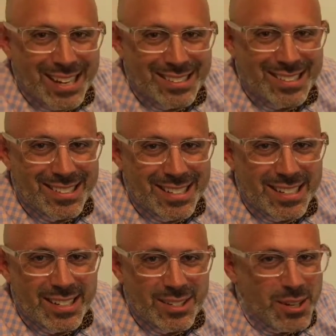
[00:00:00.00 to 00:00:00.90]
Dr. G
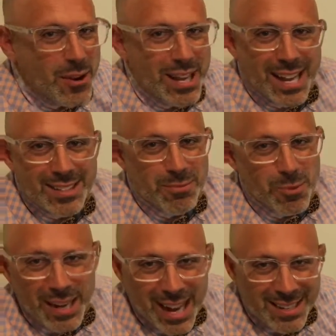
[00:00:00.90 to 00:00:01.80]
here. You already had some
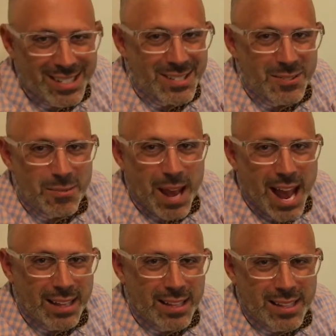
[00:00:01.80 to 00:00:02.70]
great ideas from
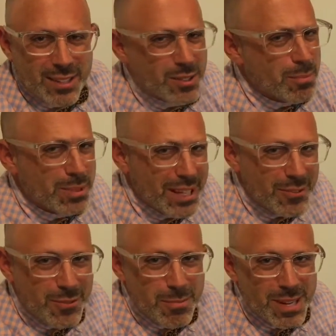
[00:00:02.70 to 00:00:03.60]
Alec and heard plenty
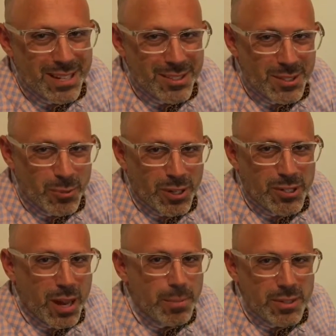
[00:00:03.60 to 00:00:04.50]
from me during the
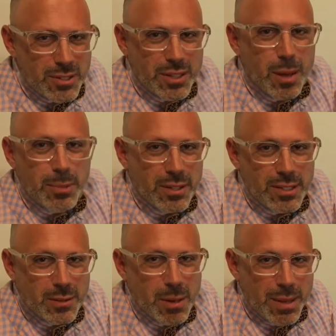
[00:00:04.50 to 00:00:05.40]
workshop, but just a couple of
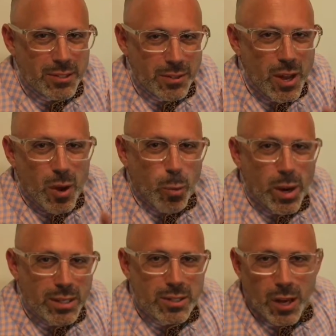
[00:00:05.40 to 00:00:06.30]
things I want to mention.
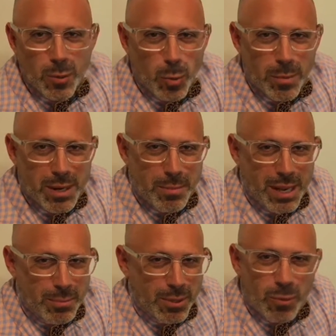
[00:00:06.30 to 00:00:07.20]
One, it's called the 1-minute
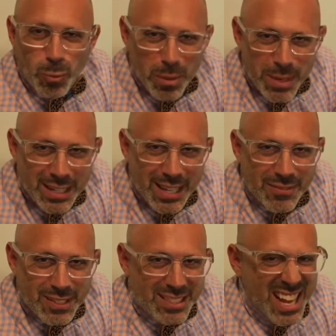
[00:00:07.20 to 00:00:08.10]
paper. 1 minute
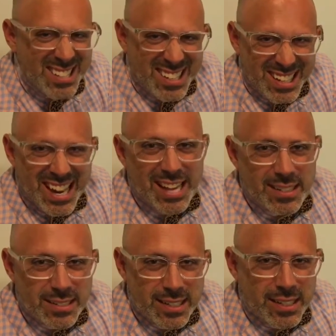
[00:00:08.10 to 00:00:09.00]
left in class, like an
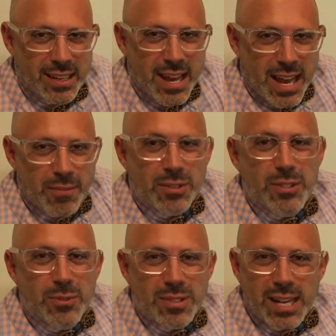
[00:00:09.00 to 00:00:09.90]
exit ticket. Have your
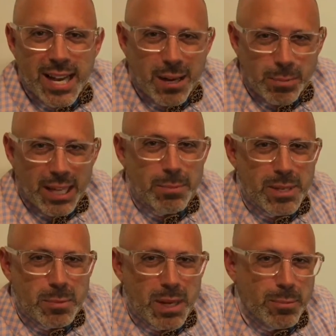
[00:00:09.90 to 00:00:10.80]
students take out a blank
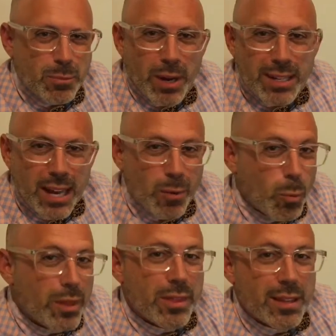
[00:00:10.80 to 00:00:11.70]
piece of paper, write down
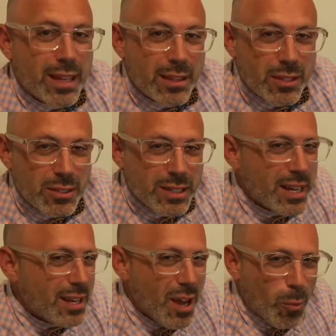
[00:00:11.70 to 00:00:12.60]
one thing they learned
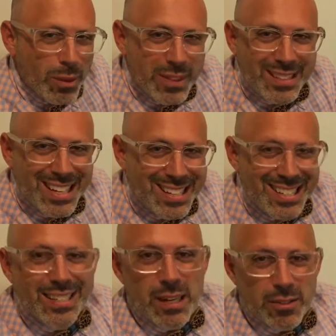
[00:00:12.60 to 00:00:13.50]
today, one thing they
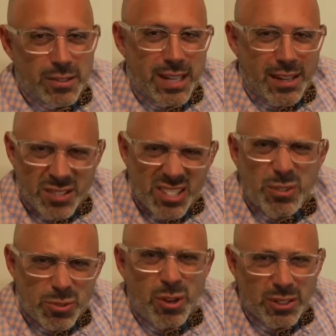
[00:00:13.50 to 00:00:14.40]
didn't understand or
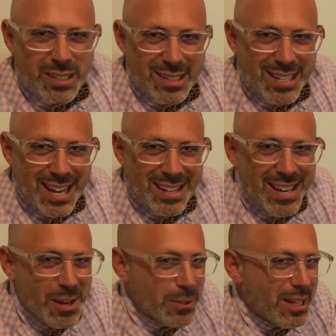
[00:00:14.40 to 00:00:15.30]
still struggling to get.
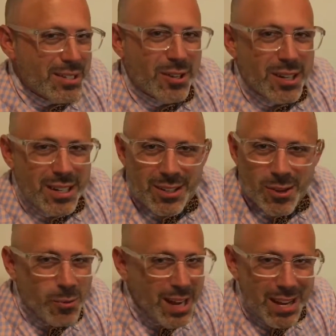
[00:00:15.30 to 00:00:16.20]
When they turn it in,
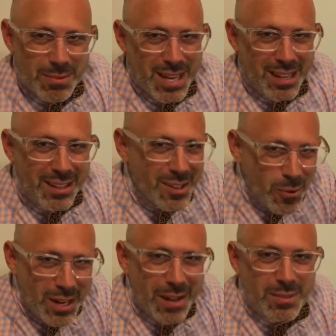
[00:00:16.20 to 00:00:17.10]
no names on it,
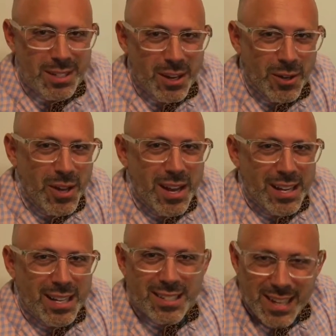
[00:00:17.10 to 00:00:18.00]
no names at all.
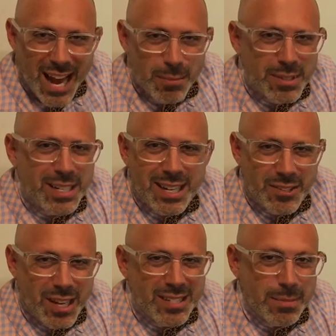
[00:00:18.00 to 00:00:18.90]
It's anonymous. They get a
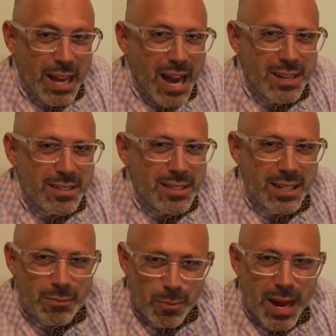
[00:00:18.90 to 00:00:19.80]
chance to be honest.
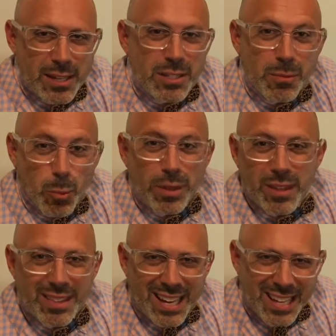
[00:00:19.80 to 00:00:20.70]
It reminds them of one
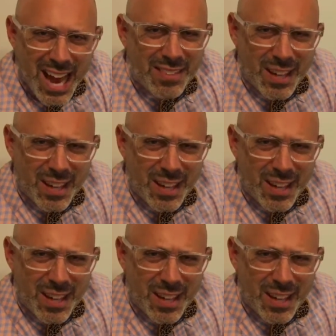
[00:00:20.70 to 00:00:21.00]
thing they got.